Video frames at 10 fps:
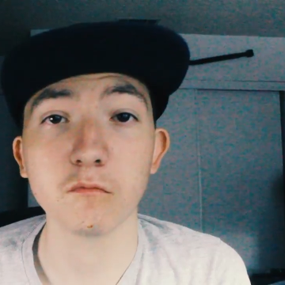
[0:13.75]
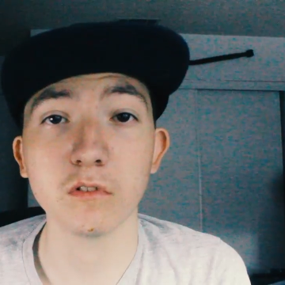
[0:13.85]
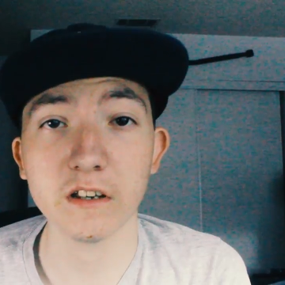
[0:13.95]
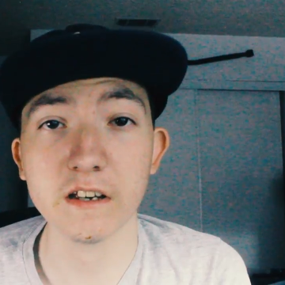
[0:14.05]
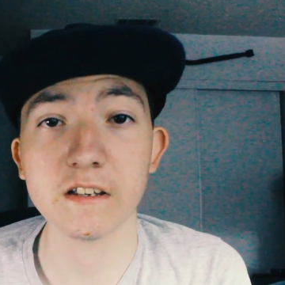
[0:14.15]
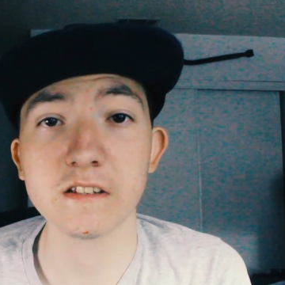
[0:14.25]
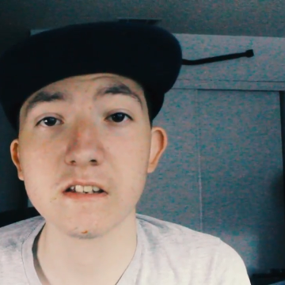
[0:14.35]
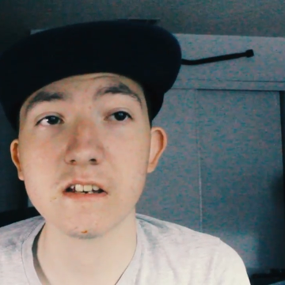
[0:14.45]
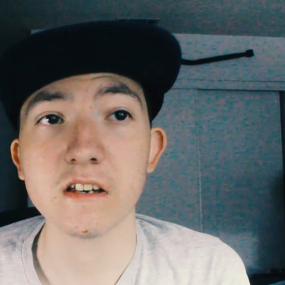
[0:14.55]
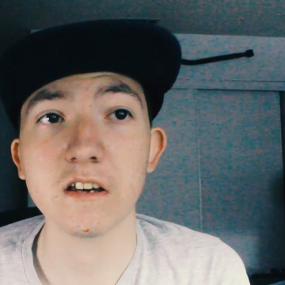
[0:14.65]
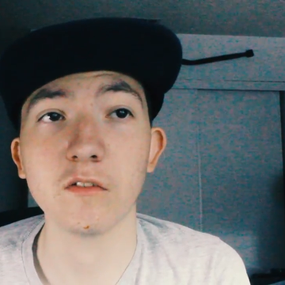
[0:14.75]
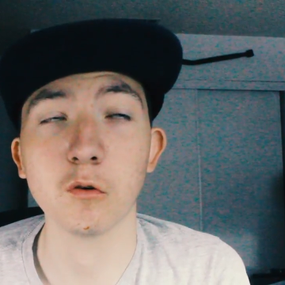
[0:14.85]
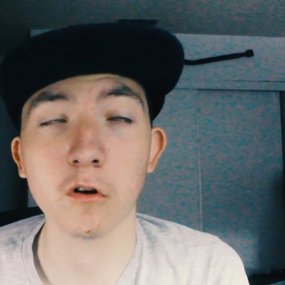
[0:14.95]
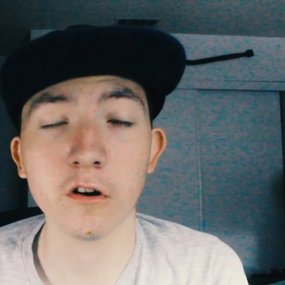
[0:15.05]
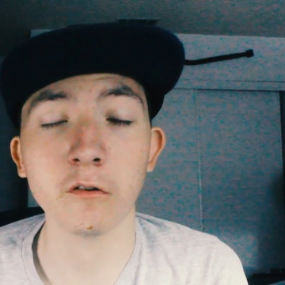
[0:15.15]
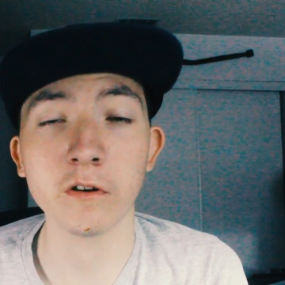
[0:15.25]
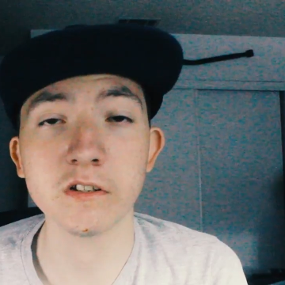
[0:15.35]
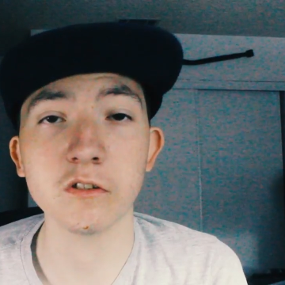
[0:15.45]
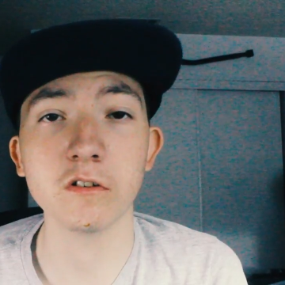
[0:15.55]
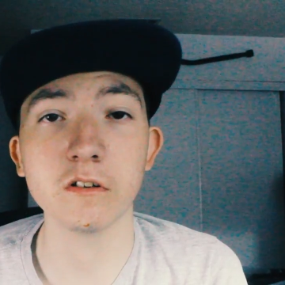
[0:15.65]
Please, if you are going
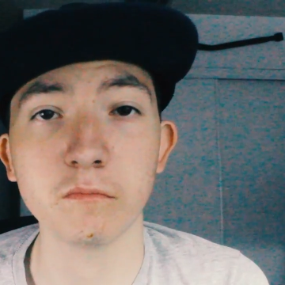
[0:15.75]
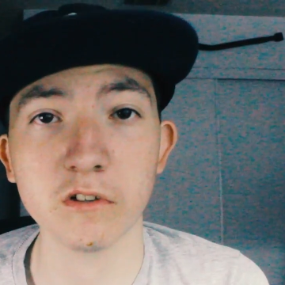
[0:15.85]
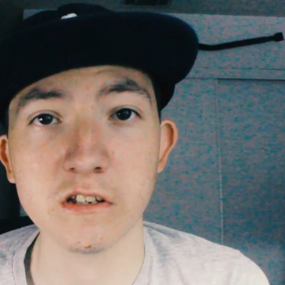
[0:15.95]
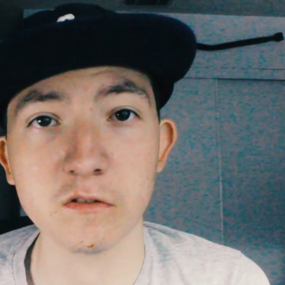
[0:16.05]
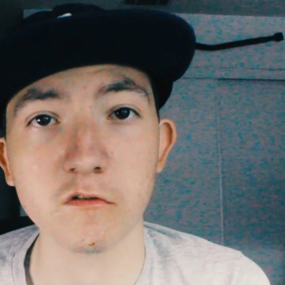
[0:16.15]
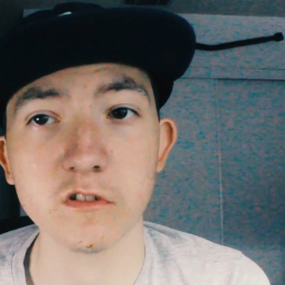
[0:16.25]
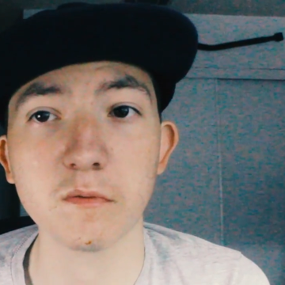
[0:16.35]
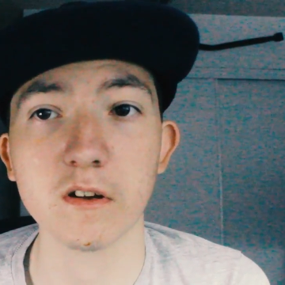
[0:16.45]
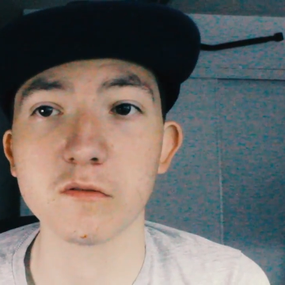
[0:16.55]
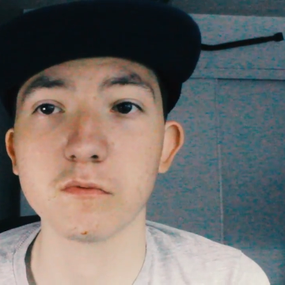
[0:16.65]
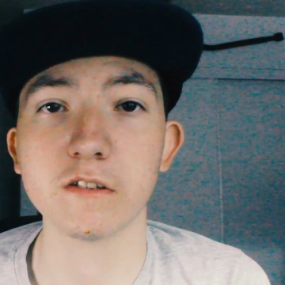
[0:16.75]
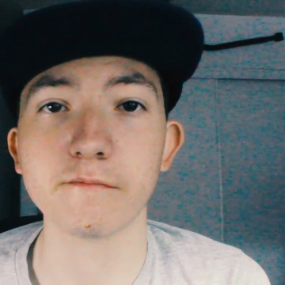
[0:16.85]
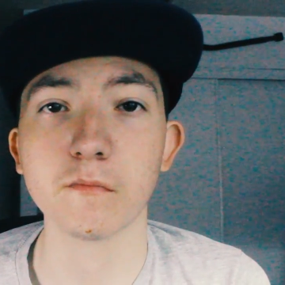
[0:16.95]
to do it, please do it responsibly.